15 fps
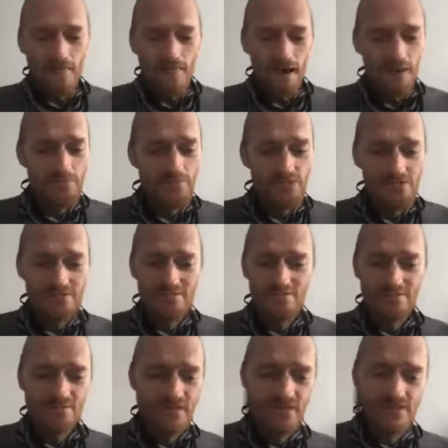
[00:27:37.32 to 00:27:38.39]
I'm just,
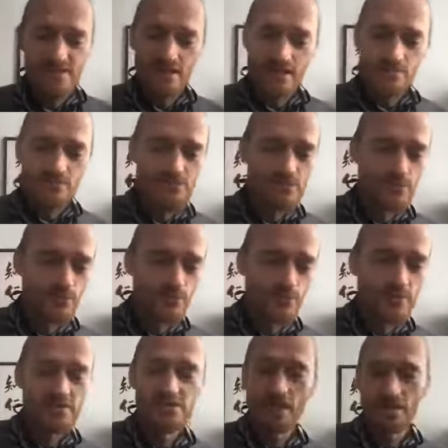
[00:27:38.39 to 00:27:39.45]
like I said, I'm super
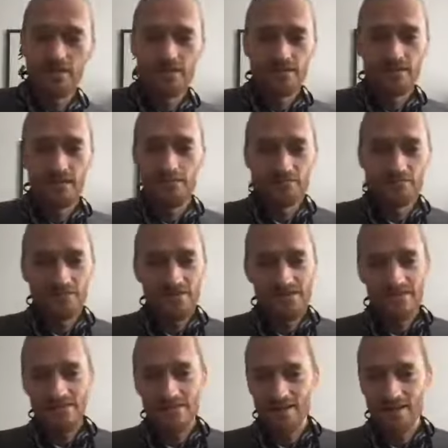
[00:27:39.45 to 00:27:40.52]
excited to come and
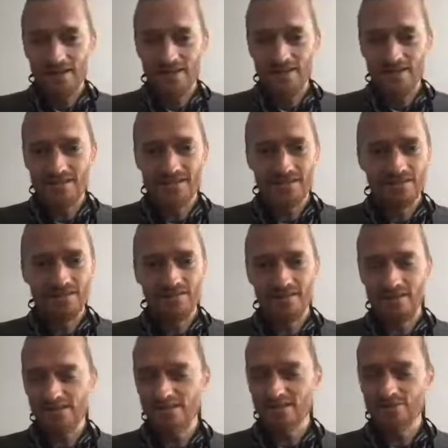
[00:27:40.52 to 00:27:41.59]
visit and to
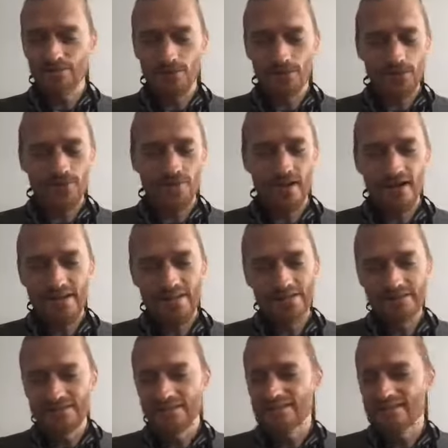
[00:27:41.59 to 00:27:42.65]
explore the
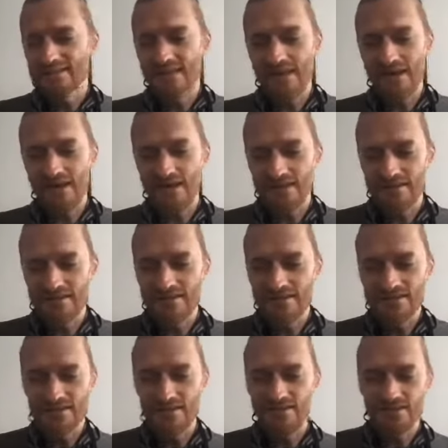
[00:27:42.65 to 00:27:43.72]
island
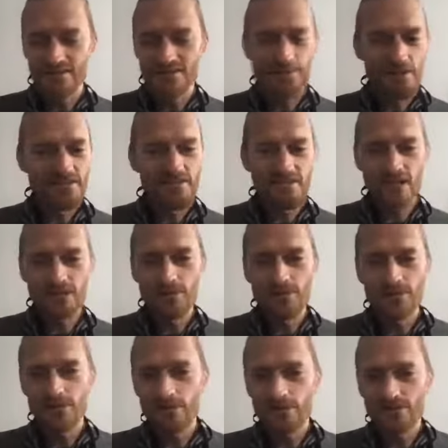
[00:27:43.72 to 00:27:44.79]
and to spend time with
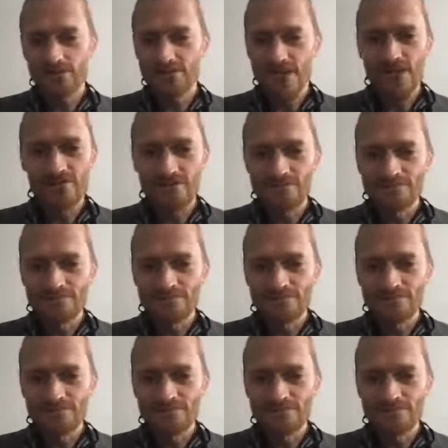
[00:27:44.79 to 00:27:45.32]
you and your staff.